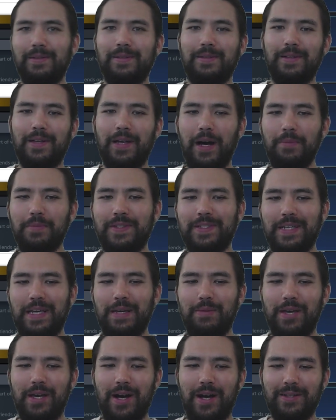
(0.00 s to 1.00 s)
Come
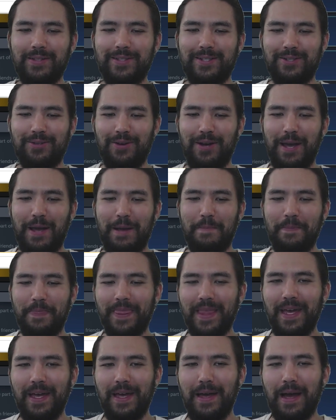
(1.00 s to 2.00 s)
see me on stream.
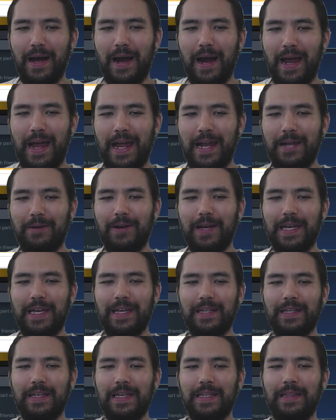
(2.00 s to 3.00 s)
All right, anyway,
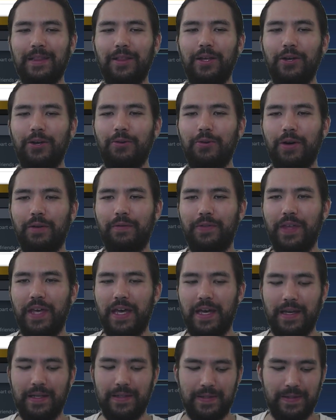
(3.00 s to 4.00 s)
in lieu of
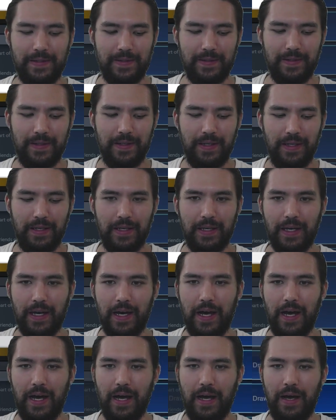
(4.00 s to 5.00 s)
this,
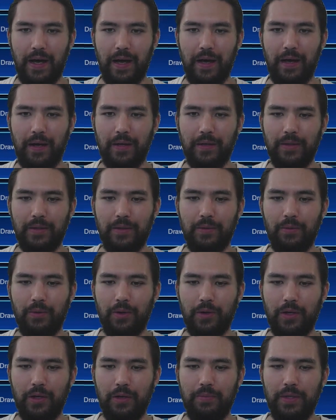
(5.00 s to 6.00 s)

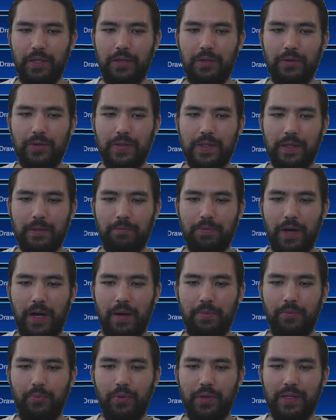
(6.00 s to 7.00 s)
we're going to be using
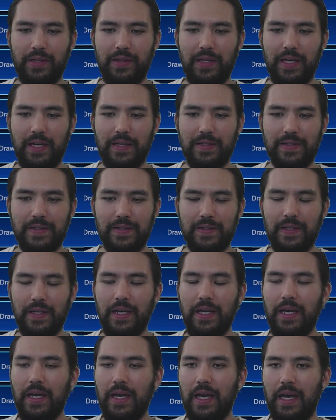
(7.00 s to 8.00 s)
probably this
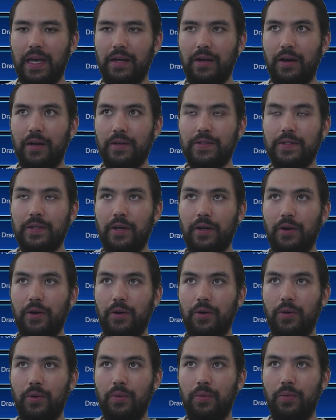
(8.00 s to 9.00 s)
and
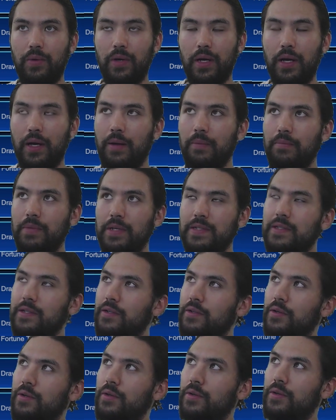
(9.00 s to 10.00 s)
also
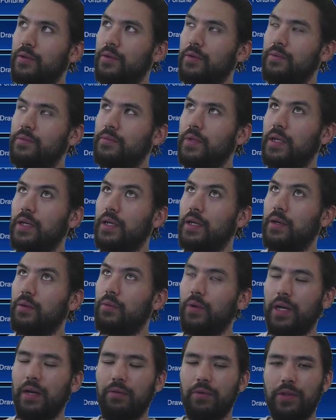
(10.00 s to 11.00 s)
mystical,
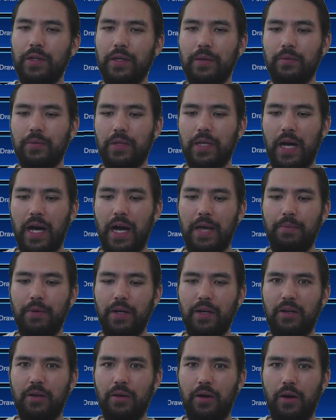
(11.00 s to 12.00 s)
the
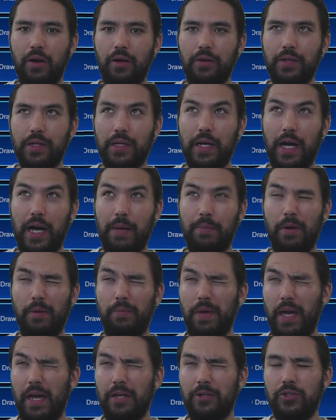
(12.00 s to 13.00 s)
Kaiba card, the Kaiba
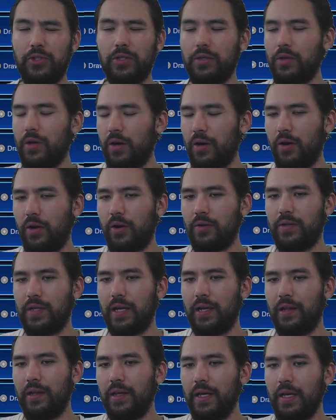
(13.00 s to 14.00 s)
banishing card
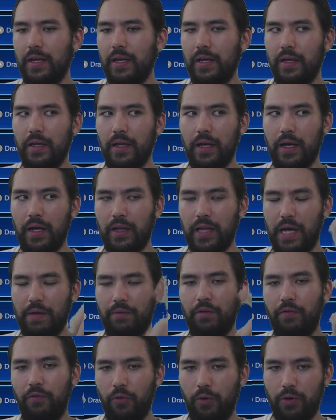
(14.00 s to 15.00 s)
that
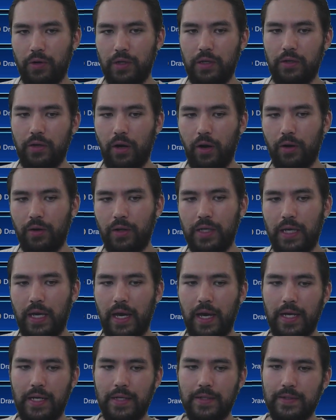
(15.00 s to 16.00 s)
level 40 Carly
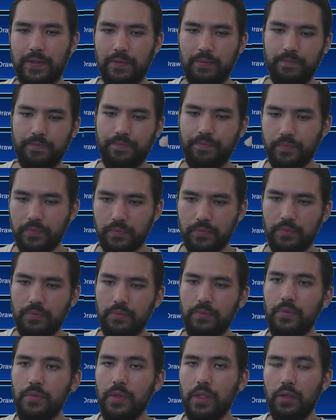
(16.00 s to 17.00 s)
has
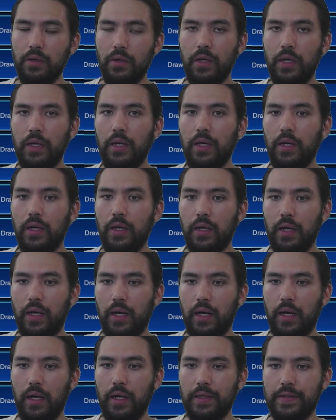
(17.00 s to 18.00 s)

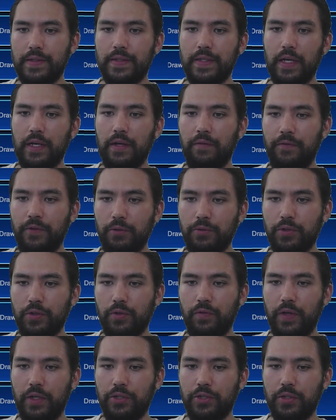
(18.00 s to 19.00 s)
instead of
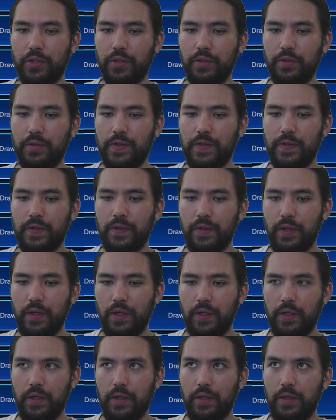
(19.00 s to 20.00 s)
Future Visions.
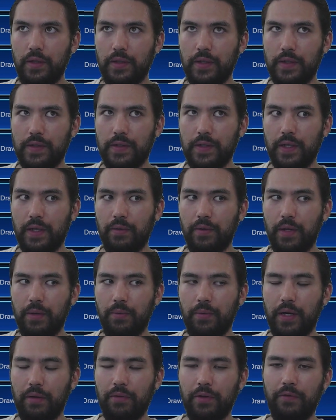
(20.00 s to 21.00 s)
Did I say that right?
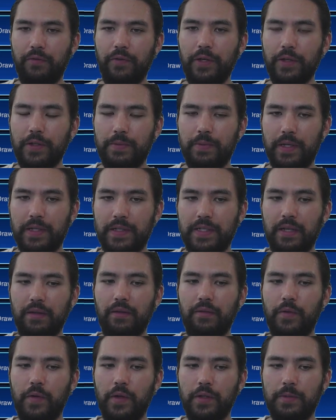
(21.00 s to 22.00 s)
Whatever. The field spell. Instead of
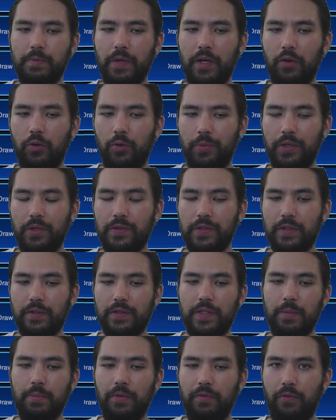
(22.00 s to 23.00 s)
the field spell, we'll be using
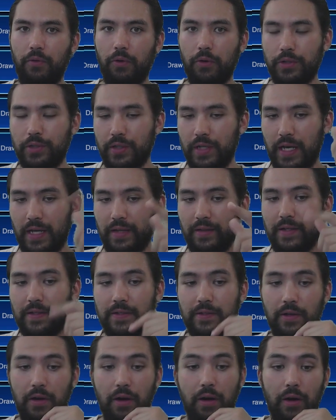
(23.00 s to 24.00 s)
Slip of Fortune and
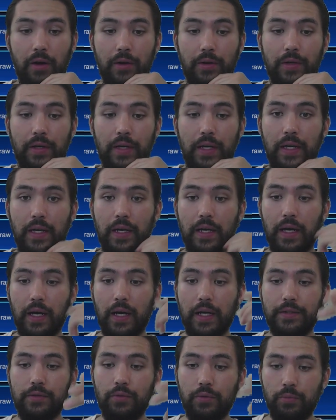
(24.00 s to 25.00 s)
this card
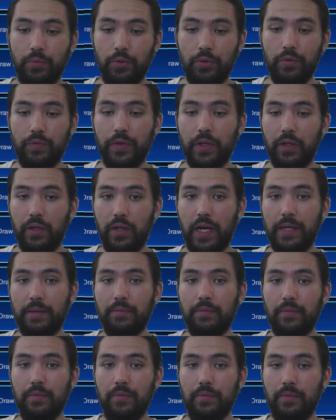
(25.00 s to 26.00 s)
to remove the Light
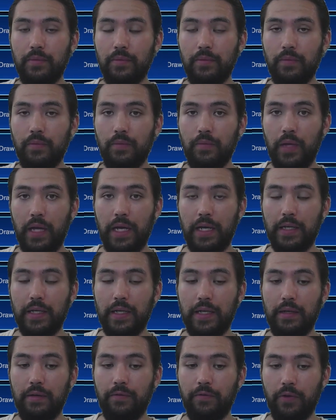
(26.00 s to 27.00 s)

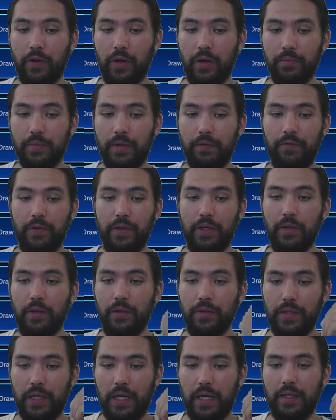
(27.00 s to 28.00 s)
Lady from the
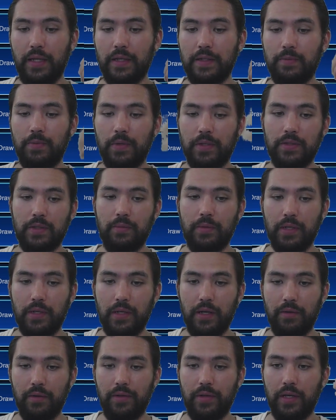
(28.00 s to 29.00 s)
field and then special summon
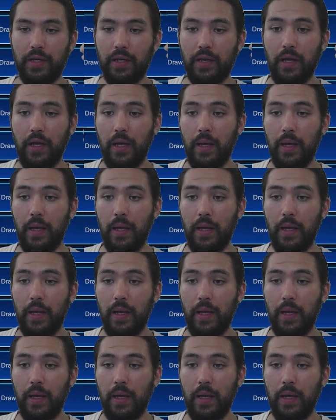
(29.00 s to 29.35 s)
another thing.